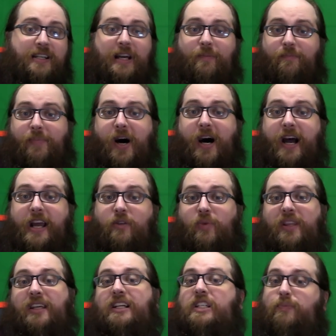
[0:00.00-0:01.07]
combined
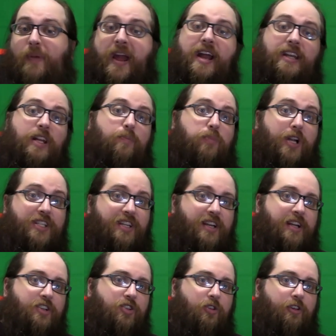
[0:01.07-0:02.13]
with expanded
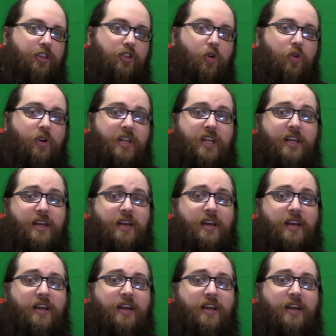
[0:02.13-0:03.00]
presidential authority